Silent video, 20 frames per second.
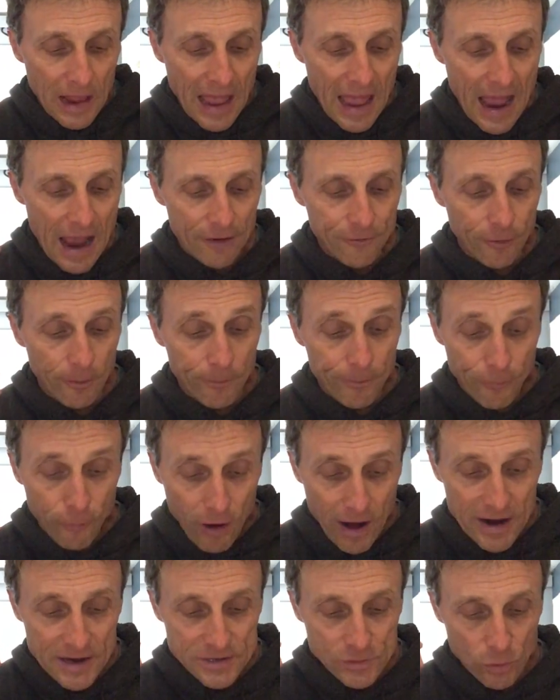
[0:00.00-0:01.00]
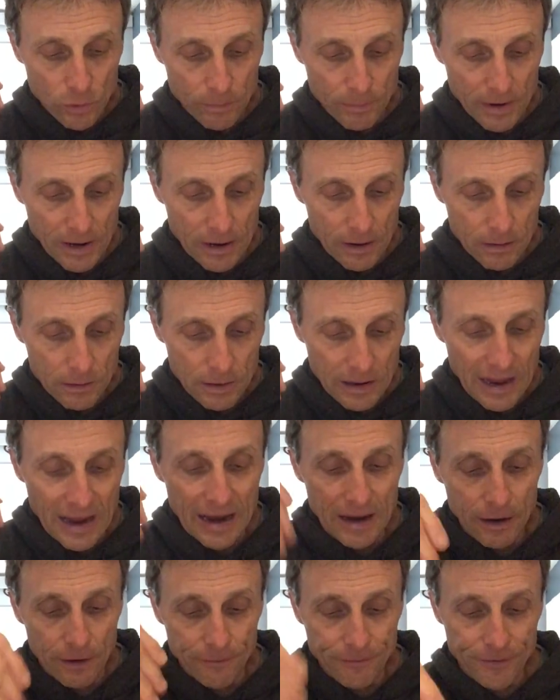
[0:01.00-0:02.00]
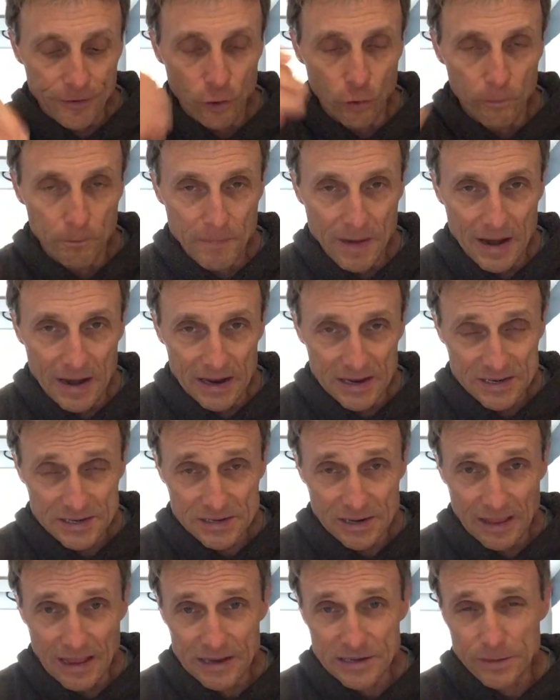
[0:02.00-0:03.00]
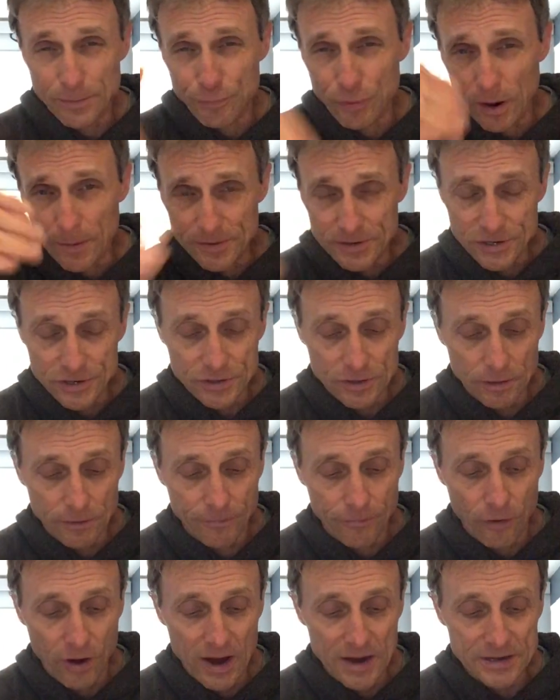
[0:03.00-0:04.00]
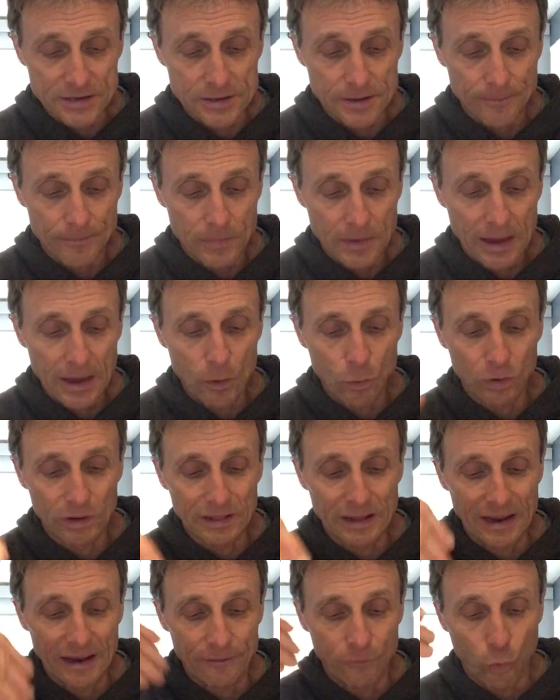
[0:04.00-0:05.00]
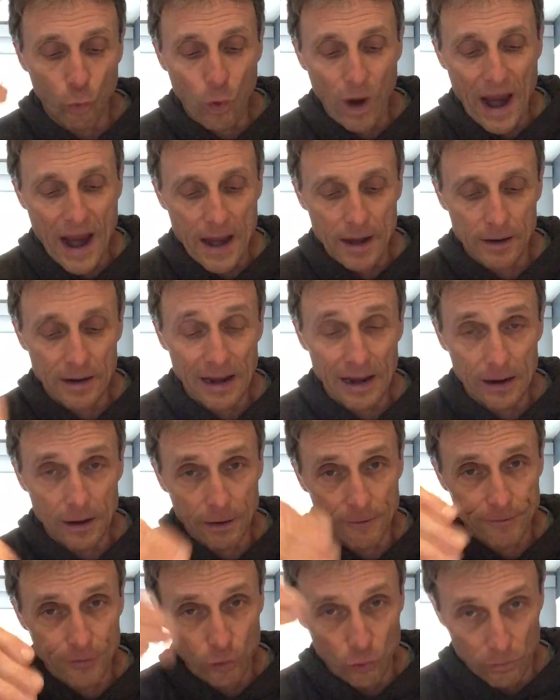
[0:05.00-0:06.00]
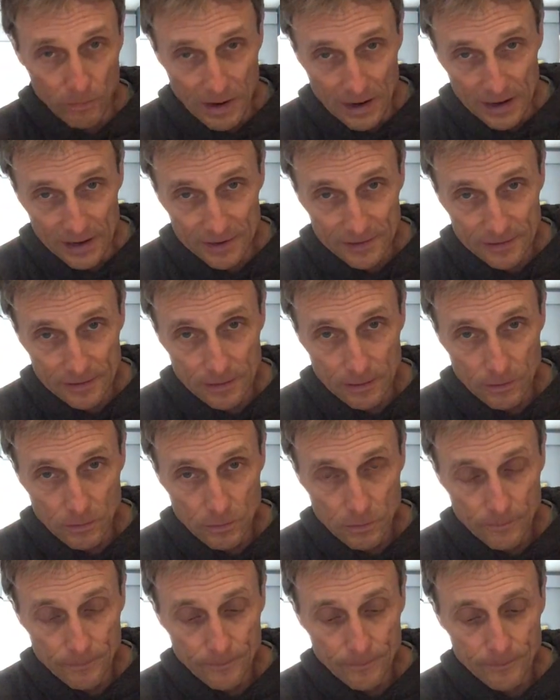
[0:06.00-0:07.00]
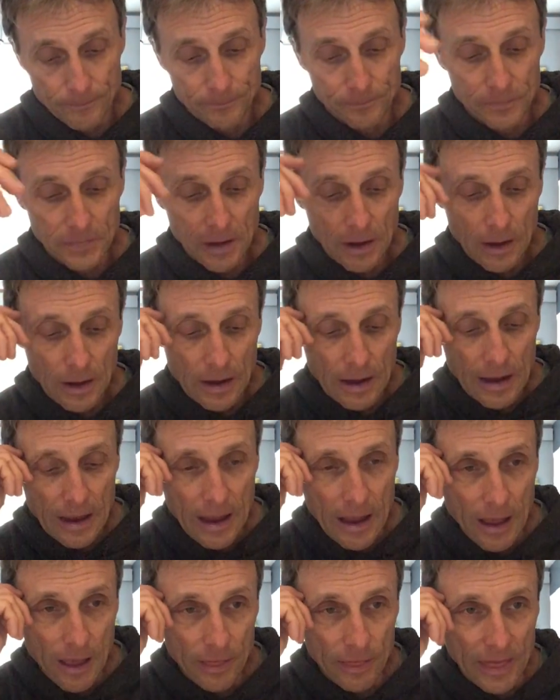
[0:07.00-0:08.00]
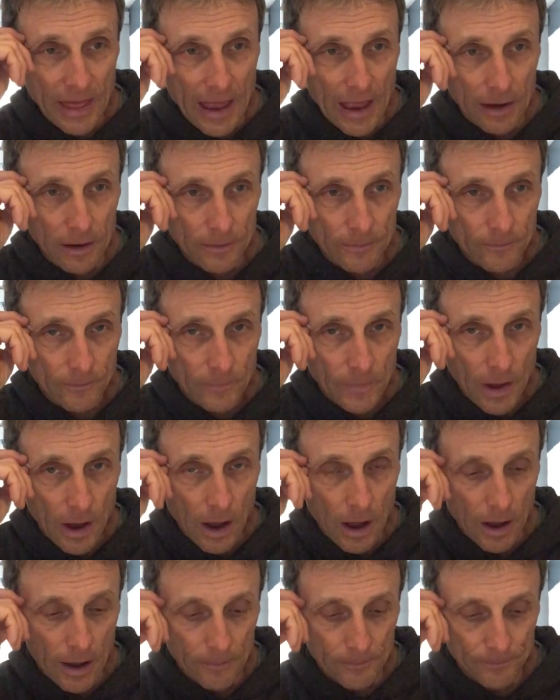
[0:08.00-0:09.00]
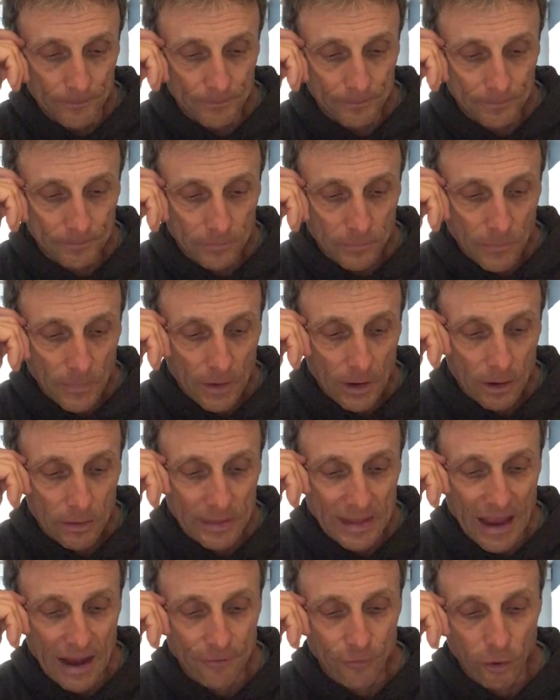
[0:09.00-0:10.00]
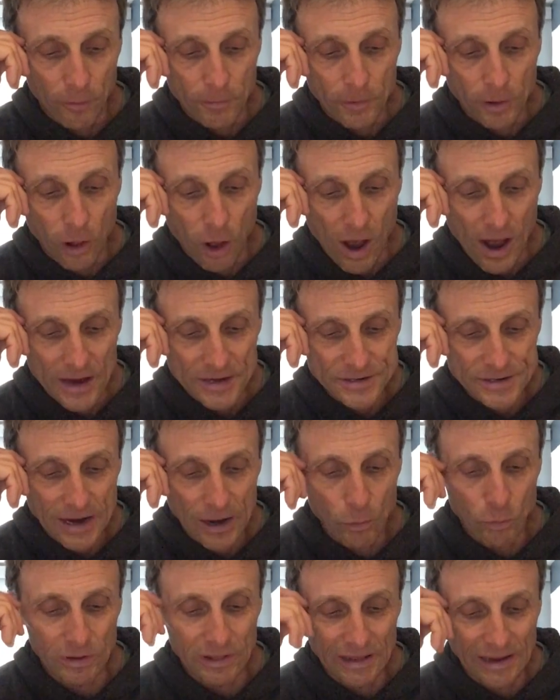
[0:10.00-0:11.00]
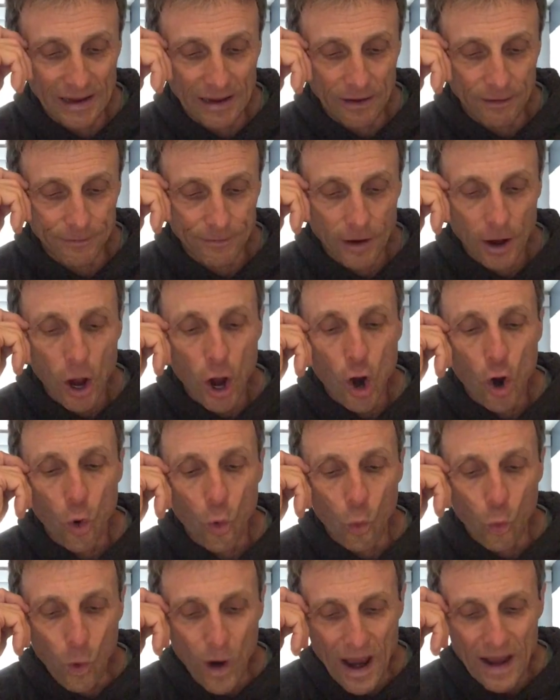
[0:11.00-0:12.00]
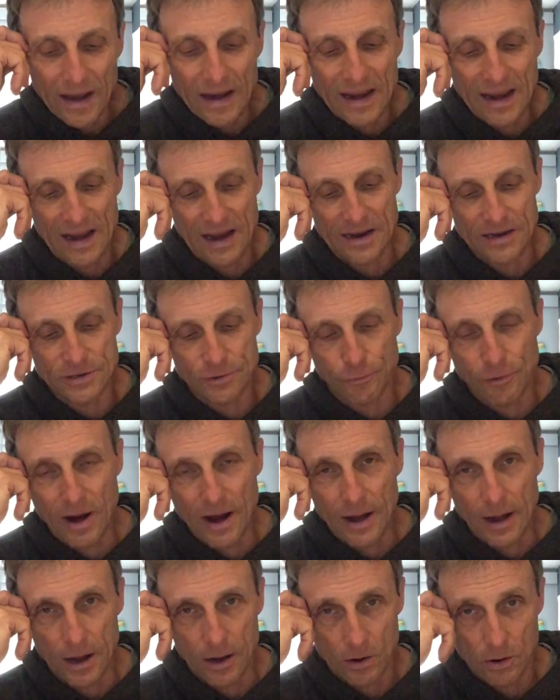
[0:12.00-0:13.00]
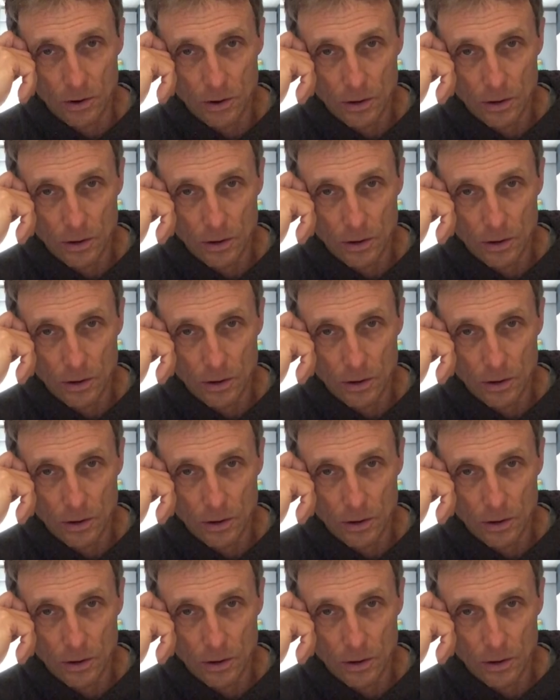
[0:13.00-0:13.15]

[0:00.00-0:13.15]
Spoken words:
Adverb phrase would be in a few minutes. See, that's a prepositional phrase. He will leave when? In a few minutes. And then the adverb clause, he will leave when he is ready.